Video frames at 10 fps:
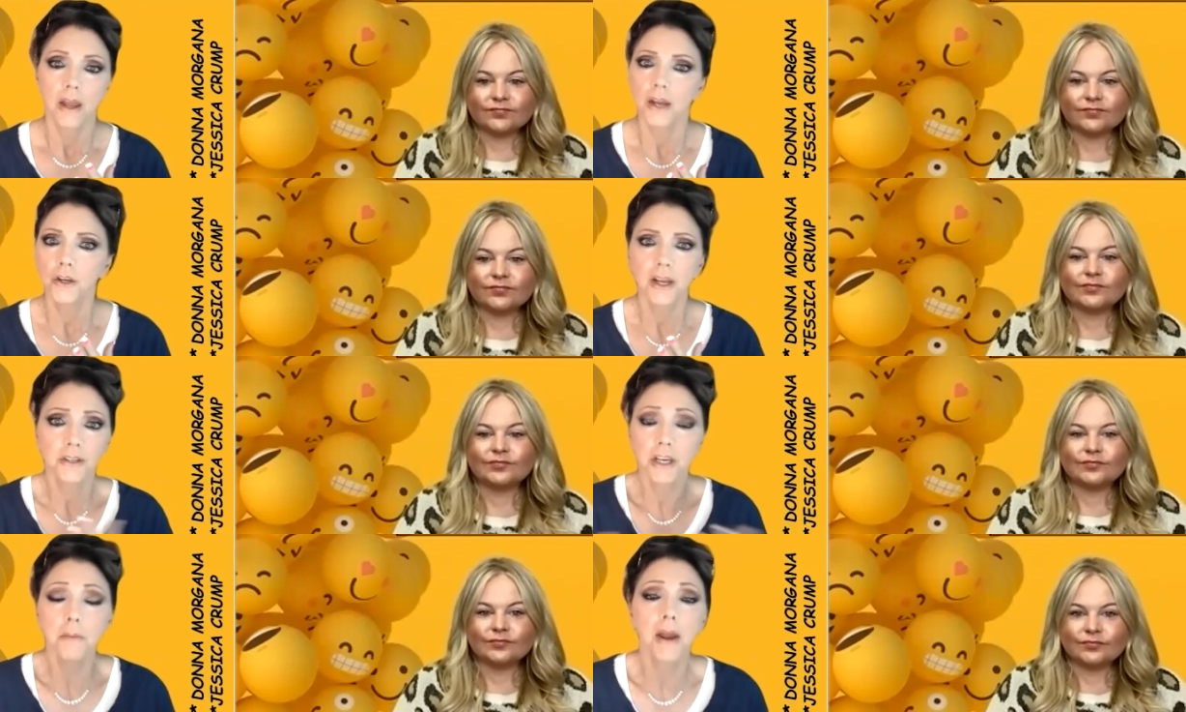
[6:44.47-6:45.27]
Speaker 1: And you
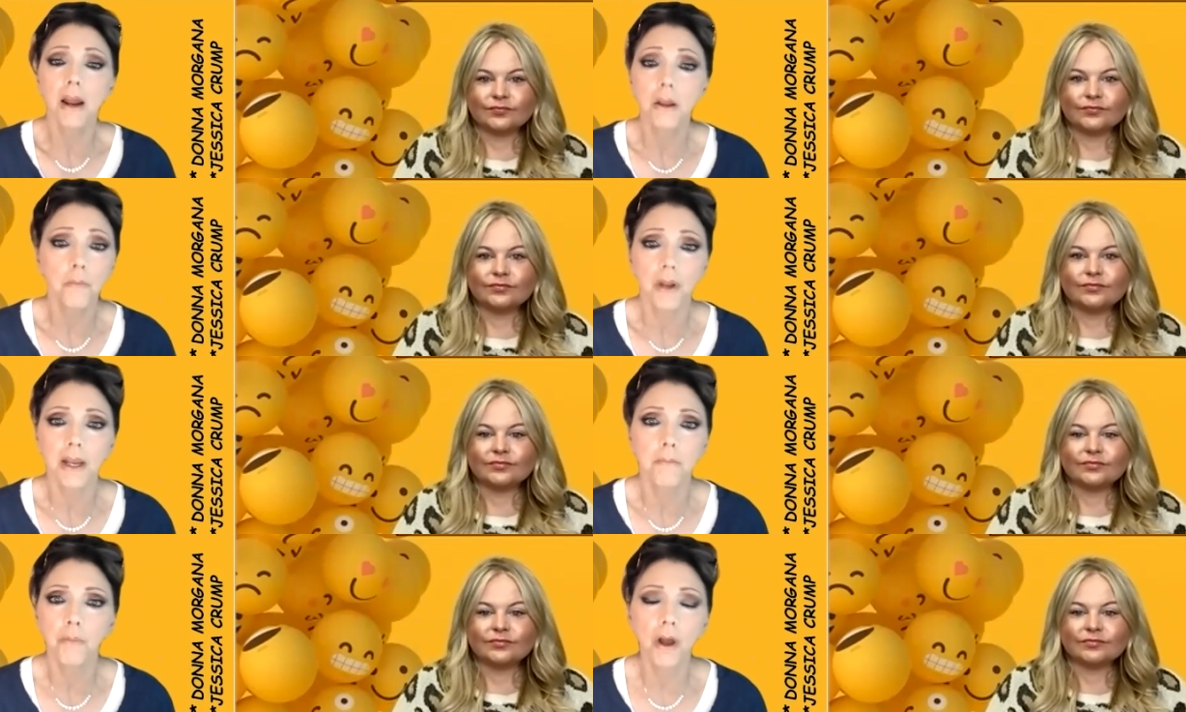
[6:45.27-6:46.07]
had Tim Allen
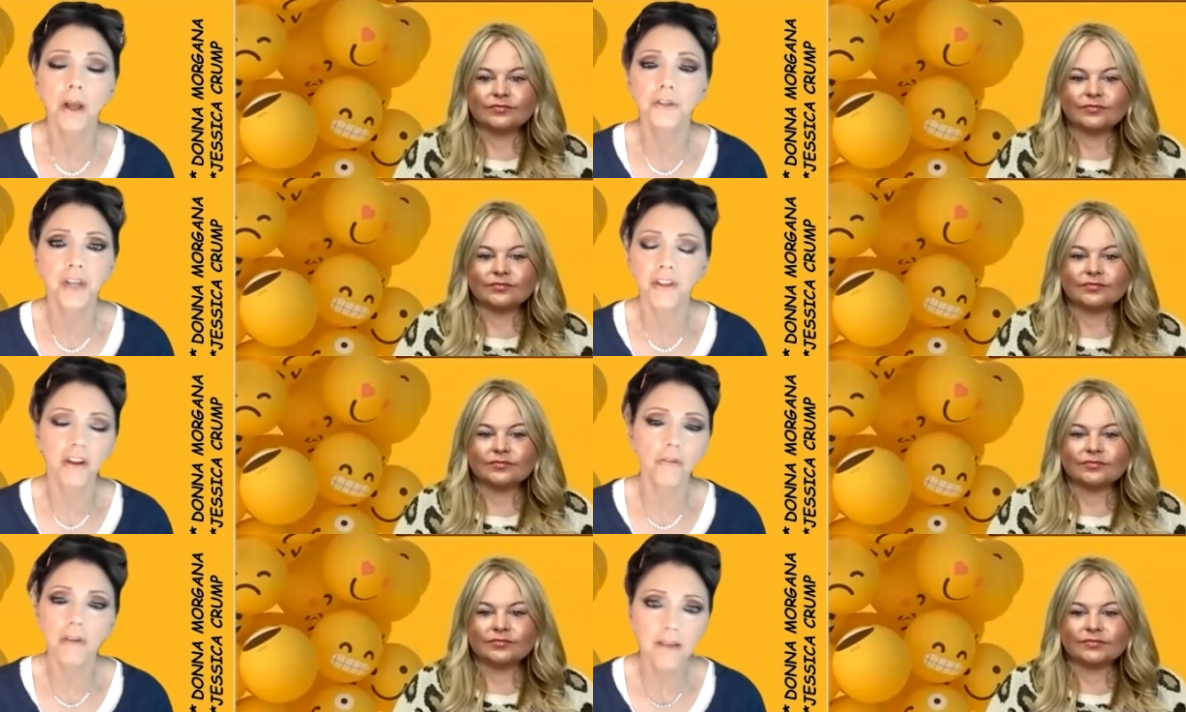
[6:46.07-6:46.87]
playing Buzz. Now they don't